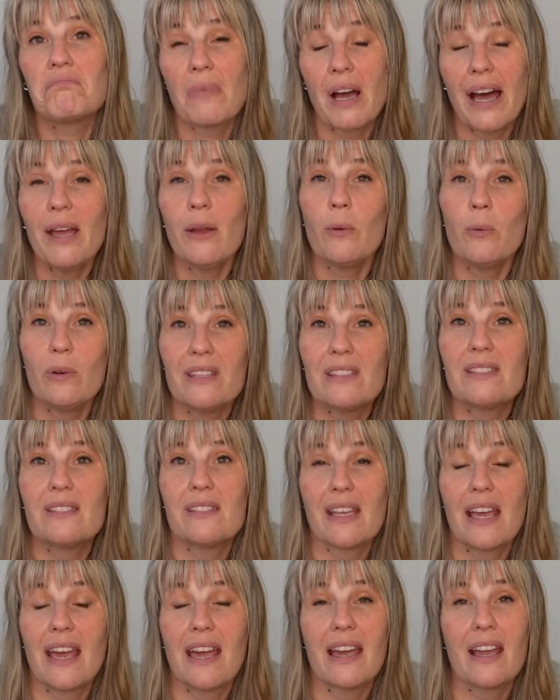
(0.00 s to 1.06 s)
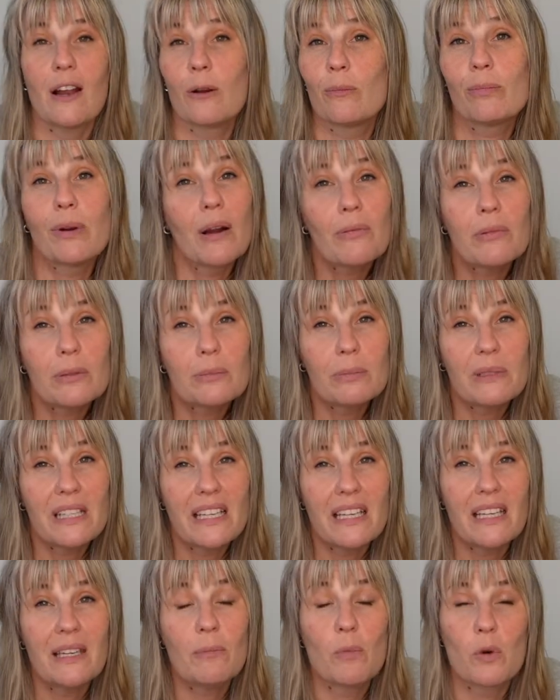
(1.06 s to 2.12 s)
I would say are
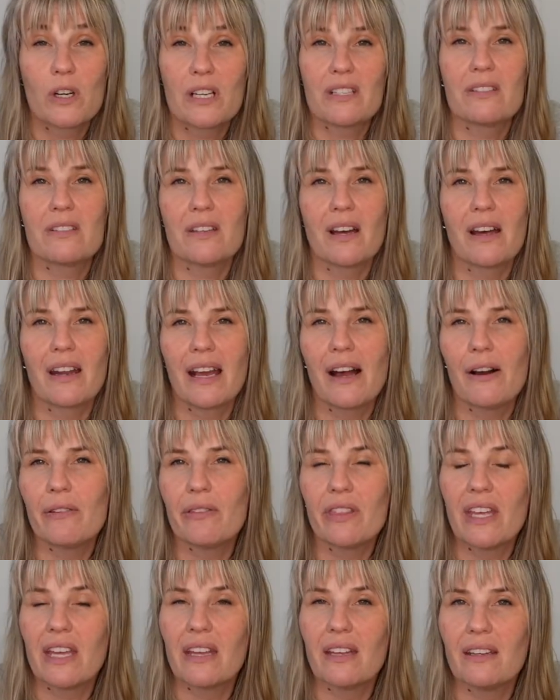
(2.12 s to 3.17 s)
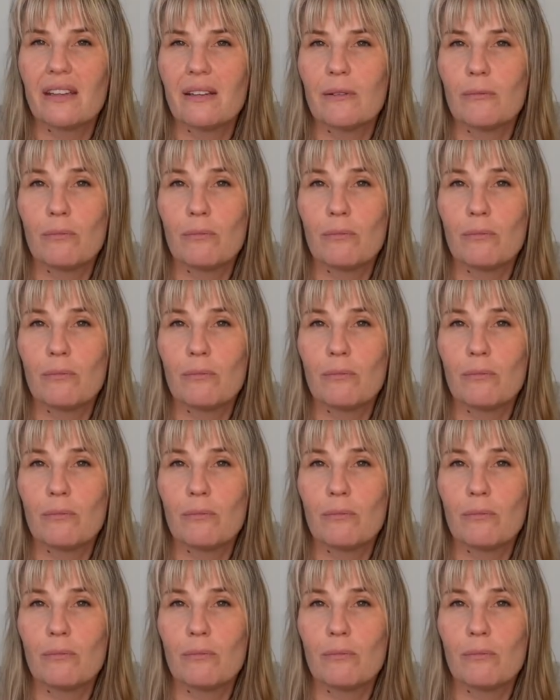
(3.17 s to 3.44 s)
probably more sought out than